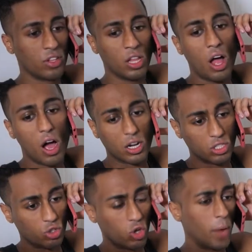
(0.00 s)
The logs.
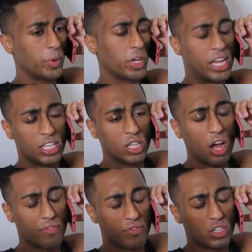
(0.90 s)
The drop your kids
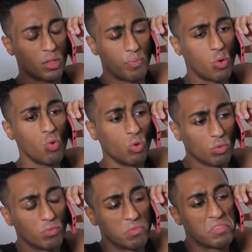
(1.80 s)
off to the pool
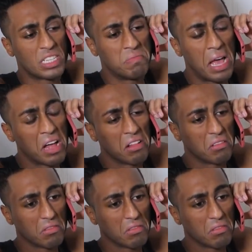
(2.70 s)
smell.